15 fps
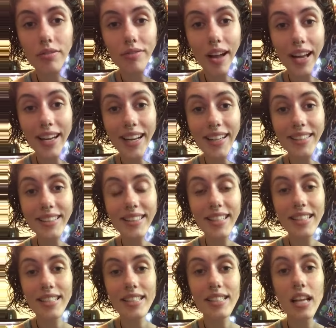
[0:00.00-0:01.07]

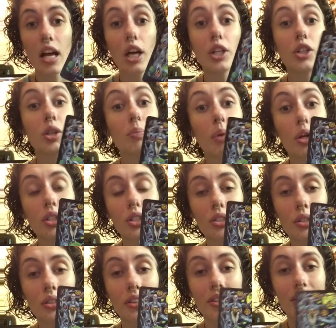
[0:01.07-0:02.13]
finances your
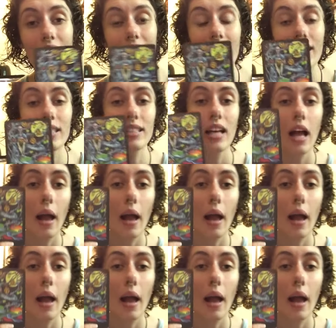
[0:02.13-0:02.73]
personal things